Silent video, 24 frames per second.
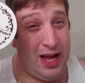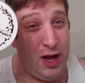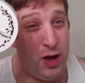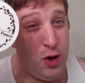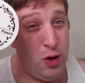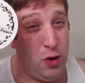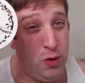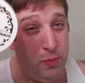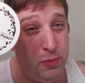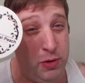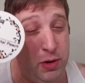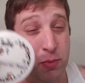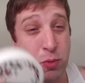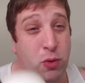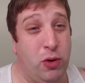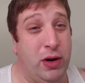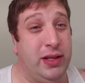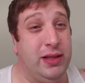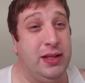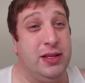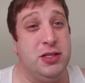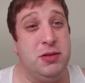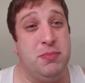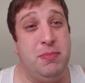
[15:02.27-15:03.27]
hope you
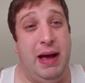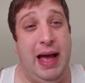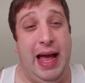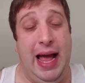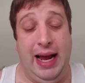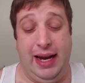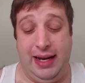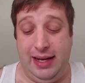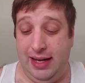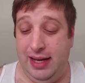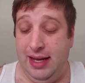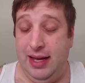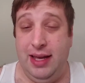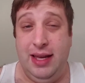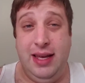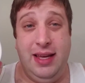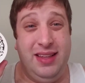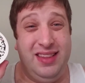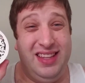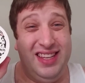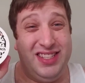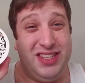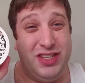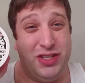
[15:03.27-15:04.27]
bring this back.
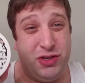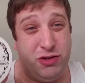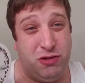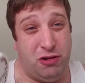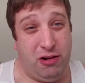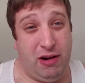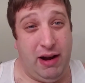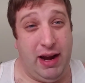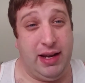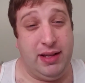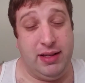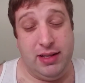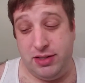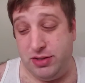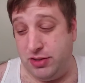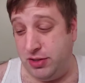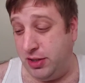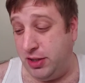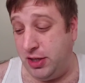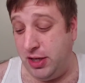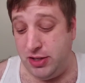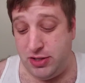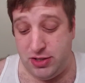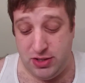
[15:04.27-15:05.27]
This is great. This is
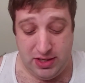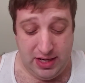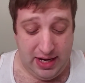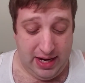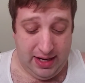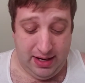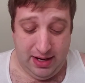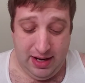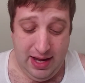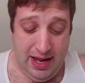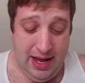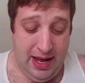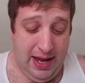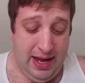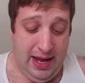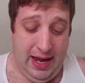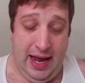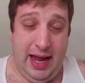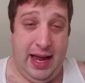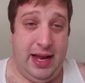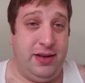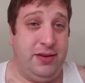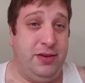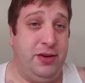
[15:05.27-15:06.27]
a good scent,
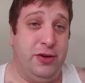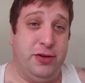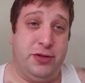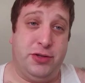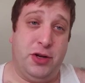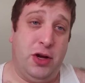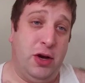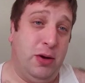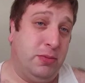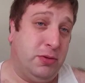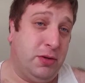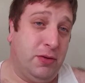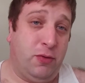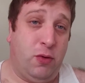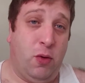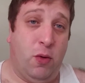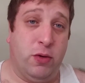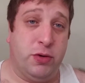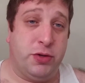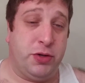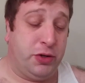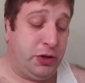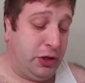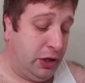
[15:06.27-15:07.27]
and your soaps, of
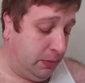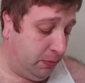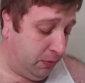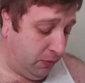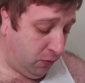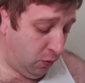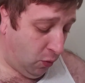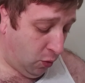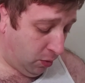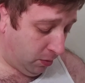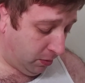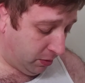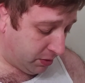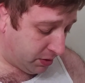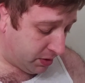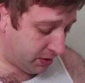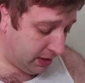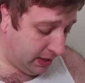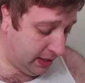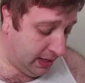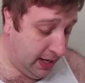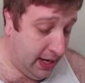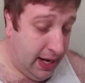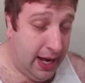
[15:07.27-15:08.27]
course, are good performers.
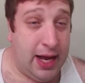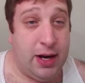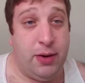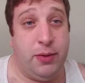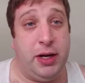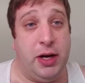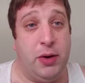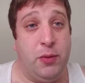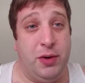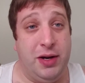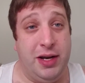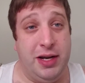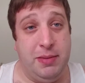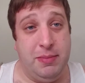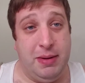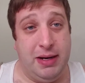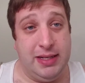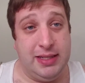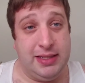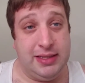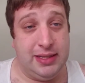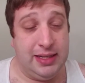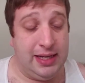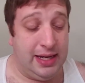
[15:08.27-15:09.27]
I don't care what
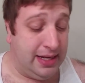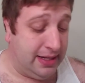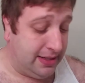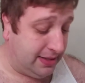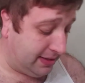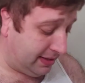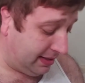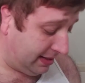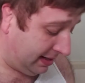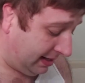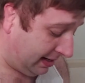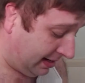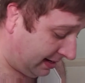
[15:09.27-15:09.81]
anybody says.